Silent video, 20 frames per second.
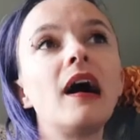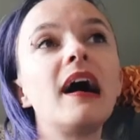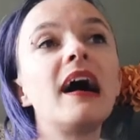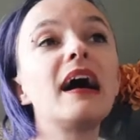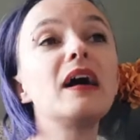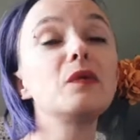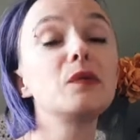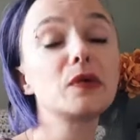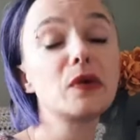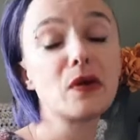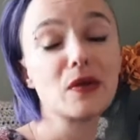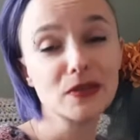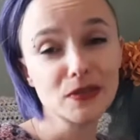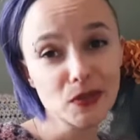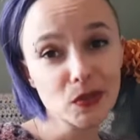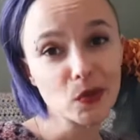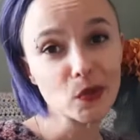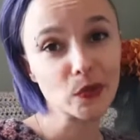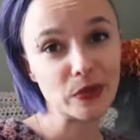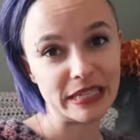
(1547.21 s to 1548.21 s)
I would
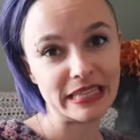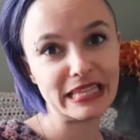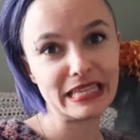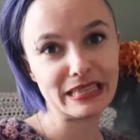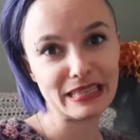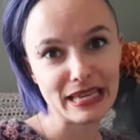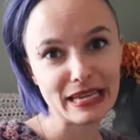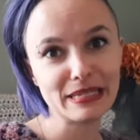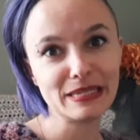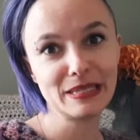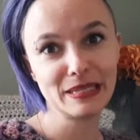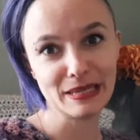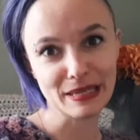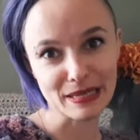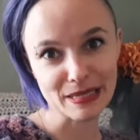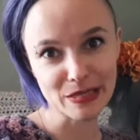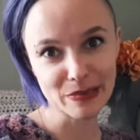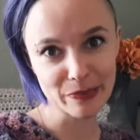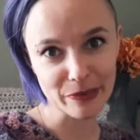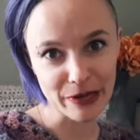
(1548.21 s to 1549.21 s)
also really like to
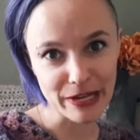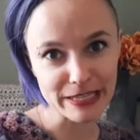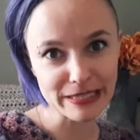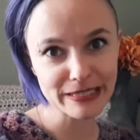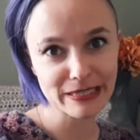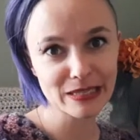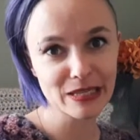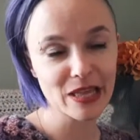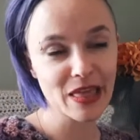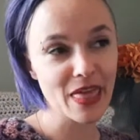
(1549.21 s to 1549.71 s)
express